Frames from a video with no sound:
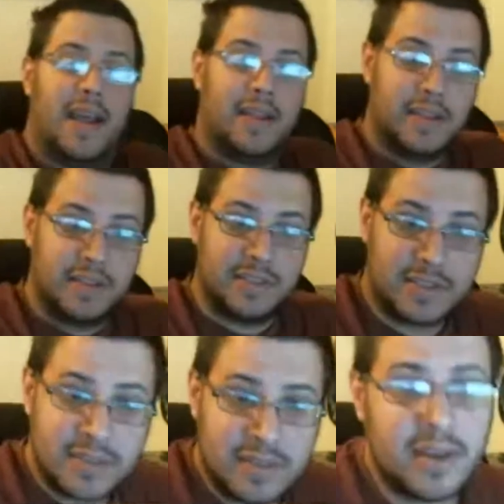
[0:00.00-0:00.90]
at.
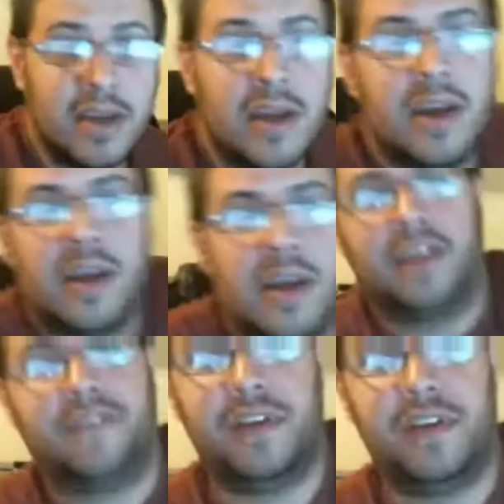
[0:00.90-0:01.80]
Is
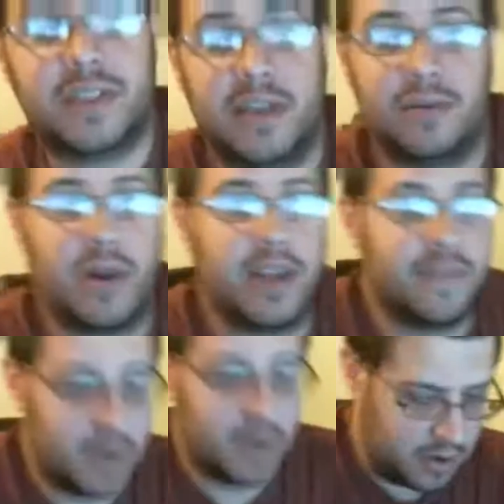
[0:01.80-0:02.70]
if he was in Ring
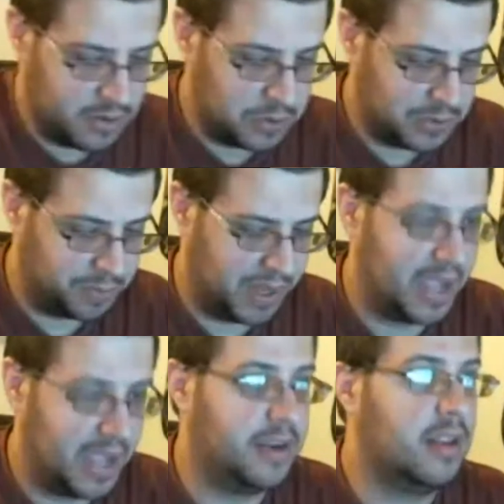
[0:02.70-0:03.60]
of Honor, New
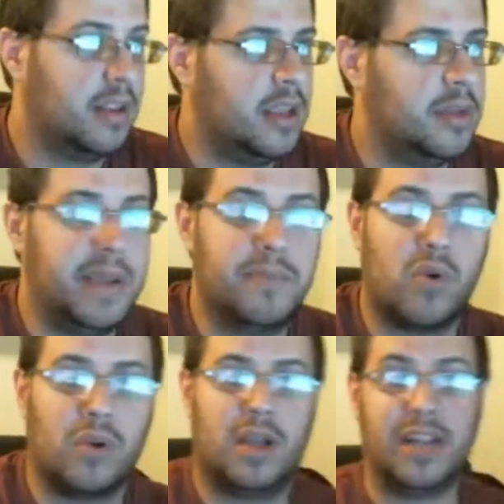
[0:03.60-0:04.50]
Japan, he'd be
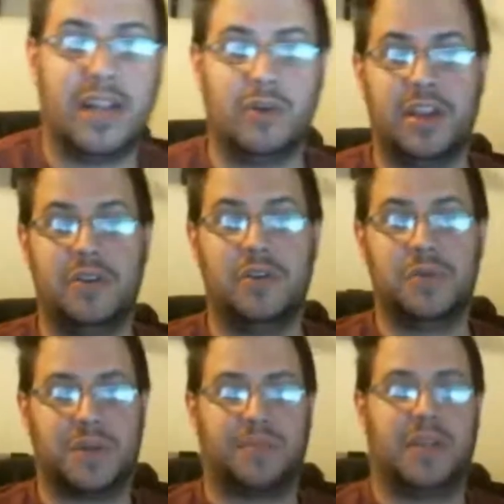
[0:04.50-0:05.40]
more likely to do
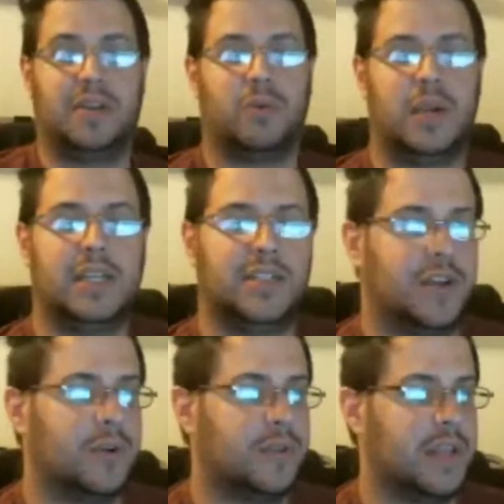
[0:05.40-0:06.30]
something
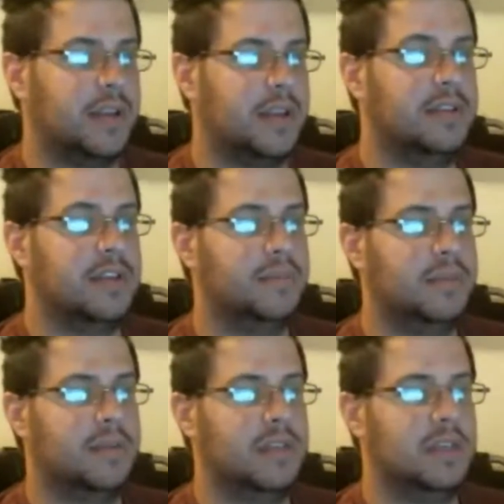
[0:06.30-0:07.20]
crazier than in
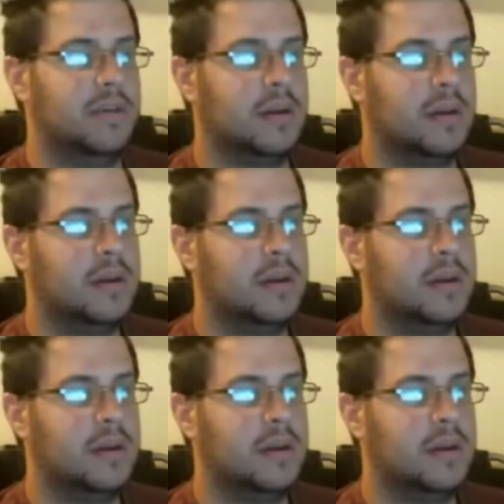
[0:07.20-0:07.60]
WWE.